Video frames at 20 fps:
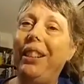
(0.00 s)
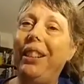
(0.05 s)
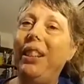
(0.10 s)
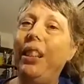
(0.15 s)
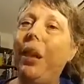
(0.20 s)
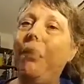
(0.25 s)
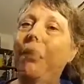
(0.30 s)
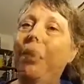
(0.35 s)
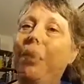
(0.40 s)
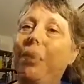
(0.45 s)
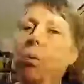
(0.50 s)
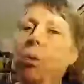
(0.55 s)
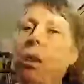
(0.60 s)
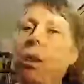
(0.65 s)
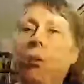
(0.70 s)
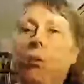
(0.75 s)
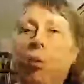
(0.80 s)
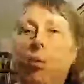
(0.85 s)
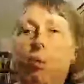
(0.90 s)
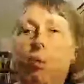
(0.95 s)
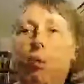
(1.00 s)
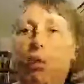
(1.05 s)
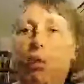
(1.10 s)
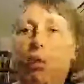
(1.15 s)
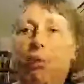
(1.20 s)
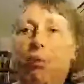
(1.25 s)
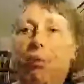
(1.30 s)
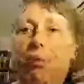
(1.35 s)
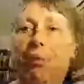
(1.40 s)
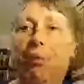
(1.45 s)
Number one
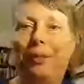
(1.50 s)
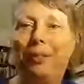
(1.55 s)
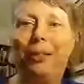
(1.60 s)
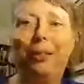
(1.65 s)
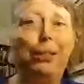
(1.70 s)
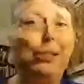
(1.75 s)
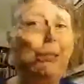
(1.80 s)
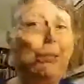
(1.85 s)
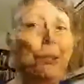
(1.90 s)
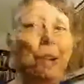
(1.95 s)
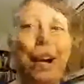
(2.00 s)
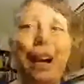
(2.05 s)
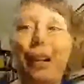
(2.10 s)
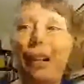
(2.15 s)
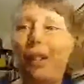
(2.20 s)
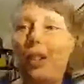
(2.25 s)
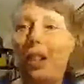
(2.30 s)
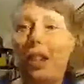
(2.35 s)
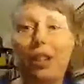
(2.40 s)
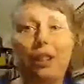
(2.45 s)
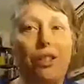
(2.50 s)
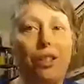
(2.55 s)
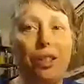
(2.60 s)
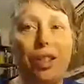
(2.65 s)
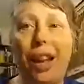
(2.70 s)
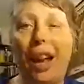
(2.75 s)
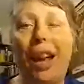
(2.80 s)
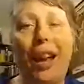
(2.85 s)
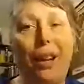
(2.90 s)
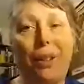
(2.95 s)
rule. Do not judge
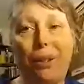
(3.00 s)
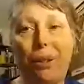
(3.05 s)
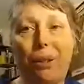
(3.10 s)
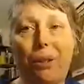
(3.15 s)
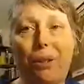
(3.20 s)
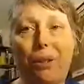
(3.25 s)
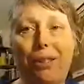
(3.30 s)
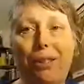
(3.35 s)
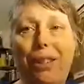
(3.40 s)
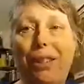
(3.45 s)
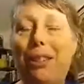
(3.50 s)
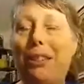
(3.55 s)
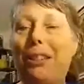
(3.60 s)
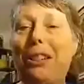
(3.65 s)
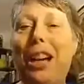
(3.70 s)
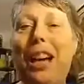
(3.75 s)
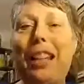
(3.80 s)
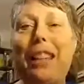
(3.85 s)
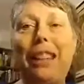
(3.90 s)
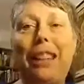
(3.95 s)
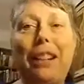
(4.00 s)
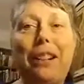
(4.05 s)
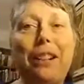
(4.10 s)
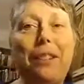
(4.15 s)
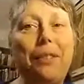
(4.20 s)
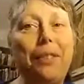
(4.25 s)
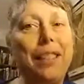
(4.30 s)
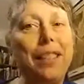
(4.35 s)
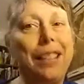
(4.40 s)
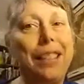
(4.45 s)
the house. You're not there
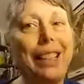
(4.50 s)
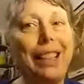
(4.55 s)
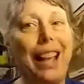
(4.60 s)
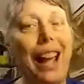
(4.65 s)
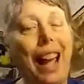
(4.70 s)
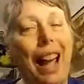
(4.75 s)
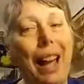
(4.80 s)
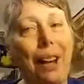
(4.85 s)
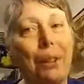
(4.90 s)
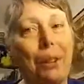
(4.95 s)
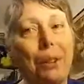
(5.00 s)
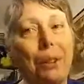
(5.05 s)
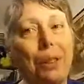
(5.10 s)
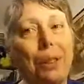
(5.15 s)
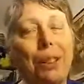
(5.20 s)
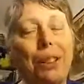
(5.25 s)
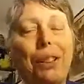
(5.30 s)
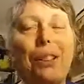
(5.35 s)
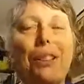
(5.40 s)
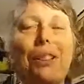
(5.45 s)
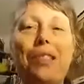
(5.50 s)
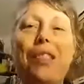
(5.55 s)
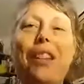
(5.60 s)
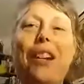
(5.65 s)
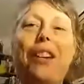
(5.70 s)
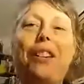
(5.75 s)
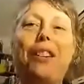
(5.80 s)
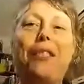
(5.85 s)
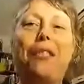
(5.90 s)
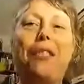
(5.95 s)
to visit the house. You're
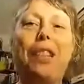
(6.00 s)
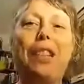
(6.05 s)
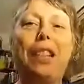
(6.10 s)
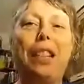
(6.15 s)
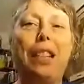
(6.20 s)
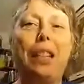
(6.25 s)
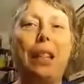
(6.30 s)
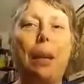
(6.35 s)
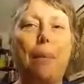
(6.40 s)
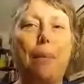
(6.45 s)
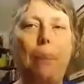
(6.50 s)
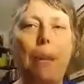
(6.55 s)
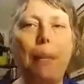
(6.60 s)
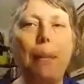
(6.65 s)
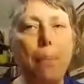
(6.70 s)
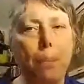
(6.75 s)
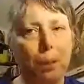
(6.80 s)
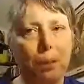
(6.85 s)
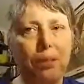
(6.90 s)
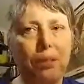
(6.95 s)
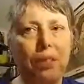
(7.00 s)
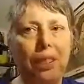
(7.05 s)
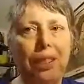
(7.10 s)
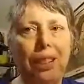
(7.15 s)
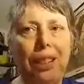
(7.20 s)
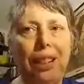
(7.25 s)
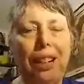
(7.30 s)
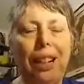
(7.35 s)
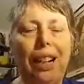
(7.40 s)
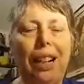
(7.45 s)
there to visit the people.
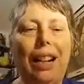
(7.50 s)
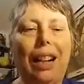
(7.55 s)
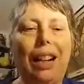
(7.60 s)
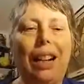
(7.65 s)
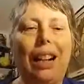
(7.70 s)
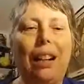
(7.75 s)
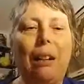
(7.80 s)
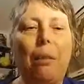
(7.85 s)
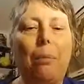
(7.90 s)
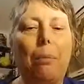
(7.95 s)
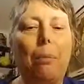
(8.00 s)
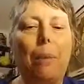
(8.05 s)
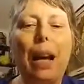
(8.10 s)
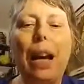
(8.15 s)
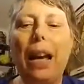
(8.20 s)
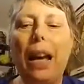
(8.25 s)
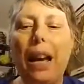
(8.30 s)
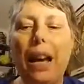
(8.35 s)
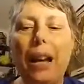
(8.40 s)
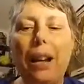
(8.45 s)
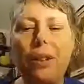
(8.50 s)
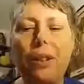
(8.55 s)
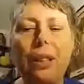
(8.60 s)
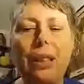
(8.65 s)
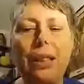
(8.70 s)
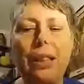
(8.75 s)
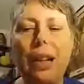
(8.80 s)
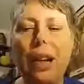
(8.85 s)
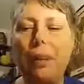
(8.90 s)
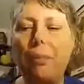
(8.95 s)
My
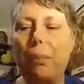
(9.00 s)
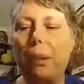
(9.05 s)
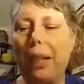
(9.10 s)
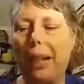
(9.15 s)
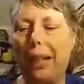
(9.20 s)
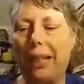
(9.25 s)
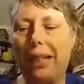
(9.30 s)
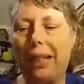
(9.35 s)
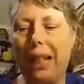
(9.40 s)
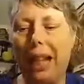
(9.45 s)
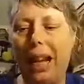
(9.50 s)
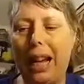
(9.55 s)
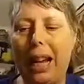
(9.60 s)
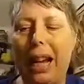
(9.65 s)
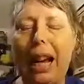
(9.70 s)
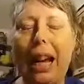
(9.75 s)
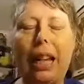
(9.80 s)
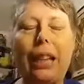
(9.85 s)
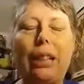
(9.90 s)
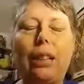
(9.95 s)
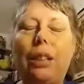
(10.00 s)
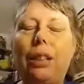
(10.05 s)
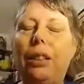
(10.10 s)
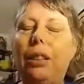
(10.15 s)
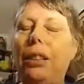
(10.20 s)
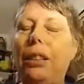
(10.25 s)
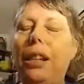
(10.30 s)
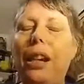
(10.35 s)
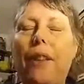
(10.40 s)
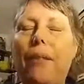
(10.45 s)
house, God bless. I
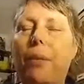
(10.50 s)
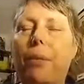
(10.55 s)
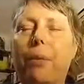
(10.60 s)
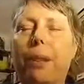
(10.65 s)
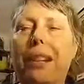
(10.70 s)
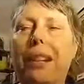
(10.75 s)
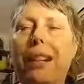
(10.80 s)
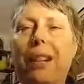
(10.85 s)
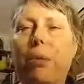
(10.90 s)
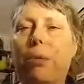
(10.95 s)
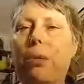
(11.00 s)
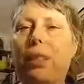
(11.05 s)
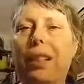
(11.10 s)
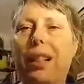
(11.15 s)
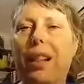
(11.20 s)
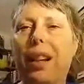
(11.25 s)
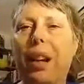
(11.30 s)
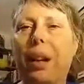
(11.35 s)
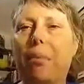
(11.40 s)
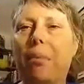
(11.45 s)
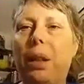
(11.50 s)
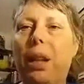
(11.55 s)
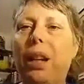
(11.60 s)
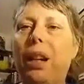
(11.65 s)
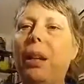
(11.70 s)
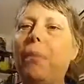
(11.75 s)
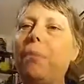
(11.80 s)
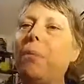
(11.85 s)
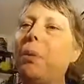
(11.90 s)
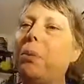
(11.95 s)
never want anyone to come.
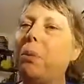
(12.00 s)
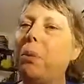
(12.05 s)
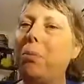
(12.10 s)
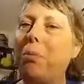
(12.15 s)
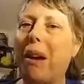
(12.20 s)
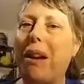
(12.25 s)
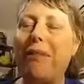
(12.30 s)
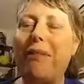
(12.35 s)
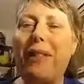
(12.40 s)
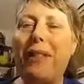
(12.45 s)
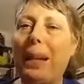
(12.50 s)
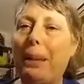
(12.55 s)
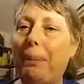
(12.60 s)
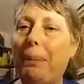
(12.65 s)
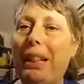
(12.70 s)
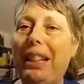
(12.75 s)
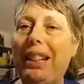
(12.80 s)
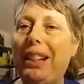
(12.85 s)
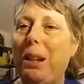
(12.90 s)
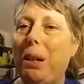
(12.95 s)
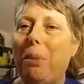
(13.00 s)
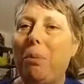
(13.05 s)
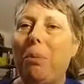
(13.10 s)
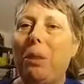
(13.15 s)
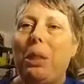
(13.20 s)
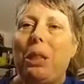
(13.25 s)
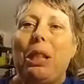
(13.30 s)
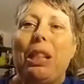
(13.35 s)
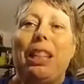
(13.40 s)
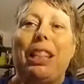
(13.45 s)
But when my family
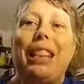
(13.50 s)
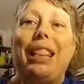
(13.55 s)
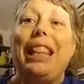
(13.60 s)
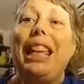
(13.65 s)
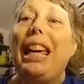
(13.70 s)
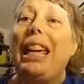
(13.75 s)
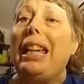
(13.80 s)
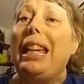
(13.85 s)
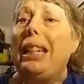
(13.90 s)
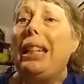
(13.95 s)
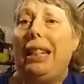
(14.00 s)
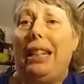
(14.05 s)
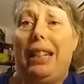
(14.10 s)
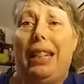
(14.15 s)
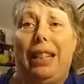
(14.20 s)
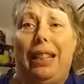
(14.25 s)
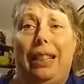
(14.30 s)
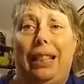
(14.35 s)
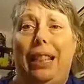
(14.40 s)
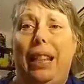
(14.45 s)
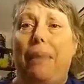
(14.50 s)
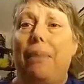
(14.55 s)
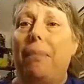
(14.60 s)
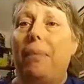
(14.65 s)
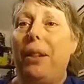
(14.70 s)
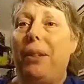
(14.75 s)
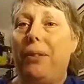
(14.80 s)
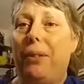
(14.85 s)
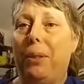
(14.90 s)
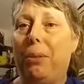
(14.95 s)
comes, they accept
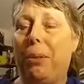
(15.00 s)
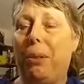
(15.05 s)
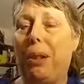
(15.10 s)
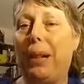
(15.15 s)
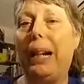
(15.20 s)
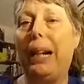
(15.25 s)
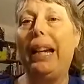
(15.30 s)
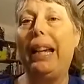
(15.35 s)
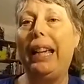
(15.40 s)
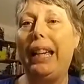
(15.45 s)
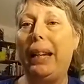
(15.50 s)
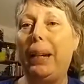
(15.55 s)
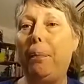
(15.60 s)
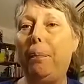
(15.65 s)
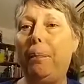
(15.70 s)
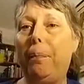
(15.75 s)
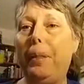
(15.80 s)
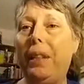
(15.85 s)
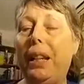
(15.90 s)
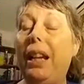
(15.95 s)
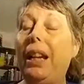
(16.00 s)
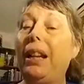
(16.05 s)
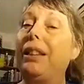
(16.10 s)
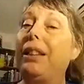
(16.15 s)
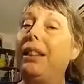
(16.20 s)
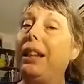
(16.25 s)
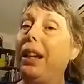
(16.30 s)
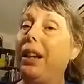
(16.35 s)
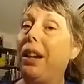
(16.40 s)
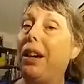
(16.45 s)
me for where I am.
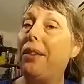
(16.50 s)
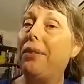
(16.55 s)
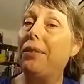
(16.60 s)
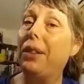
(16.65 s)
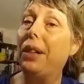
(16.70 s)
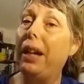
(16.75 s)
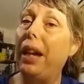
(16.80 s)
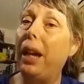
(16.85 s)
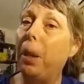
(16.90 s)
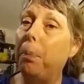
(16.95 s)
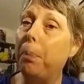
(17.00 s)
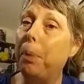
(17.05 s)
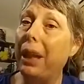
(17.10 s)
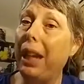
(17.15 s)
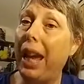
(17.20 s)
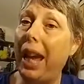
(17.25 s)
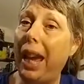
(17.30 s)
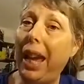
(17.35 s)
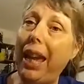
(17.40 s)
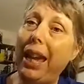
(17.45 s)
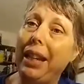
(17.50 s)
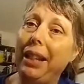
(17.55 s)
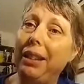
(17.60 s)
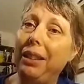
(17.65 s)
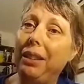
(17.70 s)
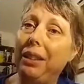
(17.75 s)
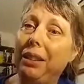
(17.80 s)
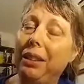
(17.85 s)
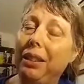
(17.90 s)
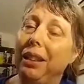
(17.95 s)
They offer a helping
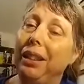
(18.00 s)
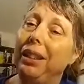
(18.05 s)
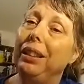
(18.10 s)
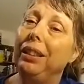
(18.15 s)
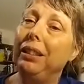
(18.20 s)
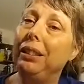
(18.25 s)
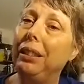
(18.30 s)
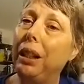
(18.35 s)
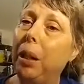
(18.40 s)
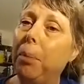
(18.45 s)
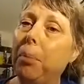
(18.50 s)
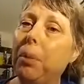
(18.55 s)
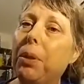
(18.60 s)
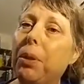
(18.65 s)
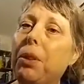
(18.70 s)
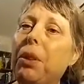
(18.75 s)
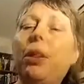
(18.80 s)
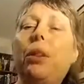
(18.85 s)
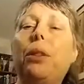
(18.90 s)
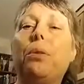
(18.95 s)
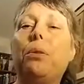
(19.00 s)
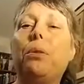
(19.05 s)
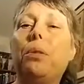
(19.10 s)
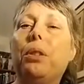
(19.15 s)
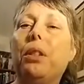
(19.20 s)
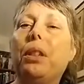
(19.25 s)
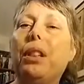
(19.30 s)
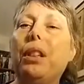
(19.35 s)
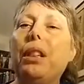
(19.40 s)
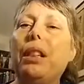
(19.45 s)
hand. Number two,
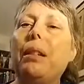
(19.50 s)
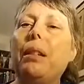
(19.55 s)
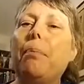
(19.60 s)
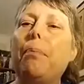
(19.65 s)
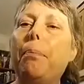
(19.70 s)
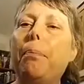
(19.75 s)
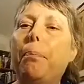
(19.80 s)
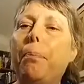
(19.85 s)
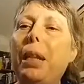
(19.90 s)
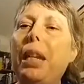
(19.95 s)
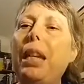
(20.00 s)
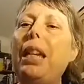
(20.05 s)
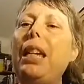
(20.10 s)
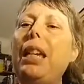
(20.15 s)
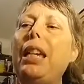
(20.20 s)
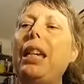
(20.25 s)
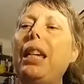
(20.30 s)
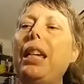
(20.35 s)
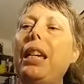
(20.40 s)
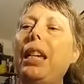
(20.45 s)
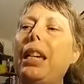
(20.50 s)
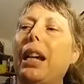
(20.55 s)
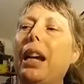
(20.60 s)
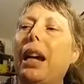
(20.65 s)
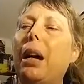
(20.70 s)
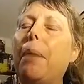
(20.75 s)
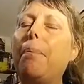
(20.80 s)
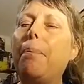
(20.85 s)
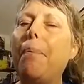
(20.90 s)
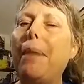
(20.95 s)
be
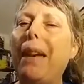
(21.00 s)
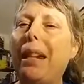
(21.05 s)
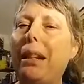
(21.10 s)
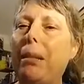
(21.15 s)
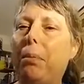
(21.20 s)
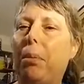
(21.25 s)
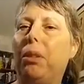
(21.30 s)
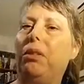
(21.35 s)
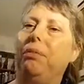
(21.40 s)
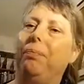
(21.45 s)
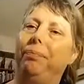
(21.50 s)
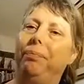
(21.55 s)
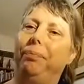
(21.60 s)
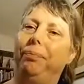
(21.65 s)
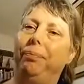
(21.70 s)
amenable.